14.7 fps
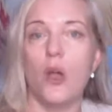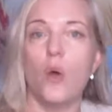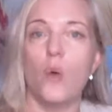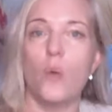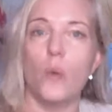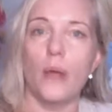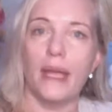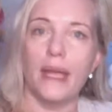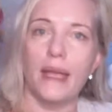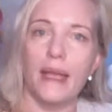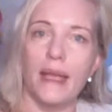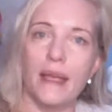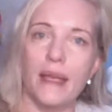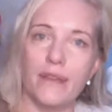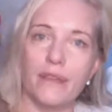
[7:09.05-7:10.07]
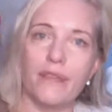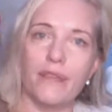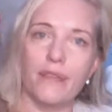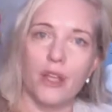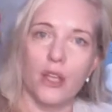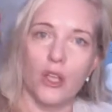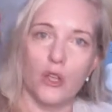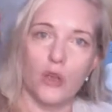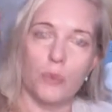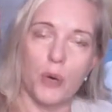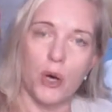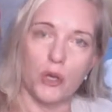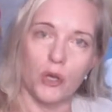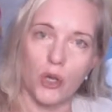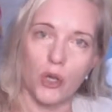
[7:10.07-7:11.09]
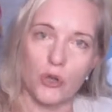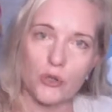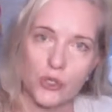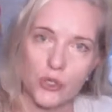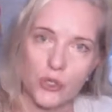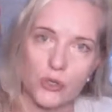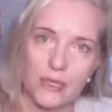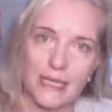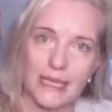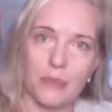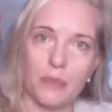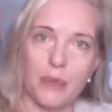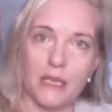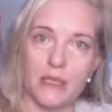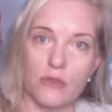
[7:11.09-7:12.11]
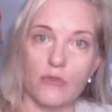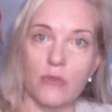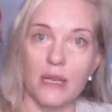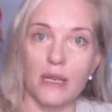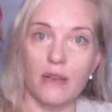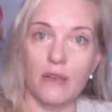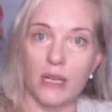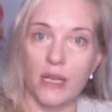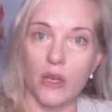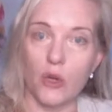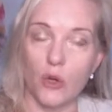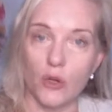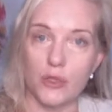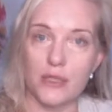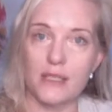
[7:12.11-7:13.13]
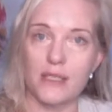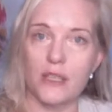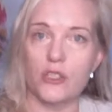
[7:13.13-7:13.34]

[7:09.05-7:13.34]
where if your partner goes too deep, it really, really hurts.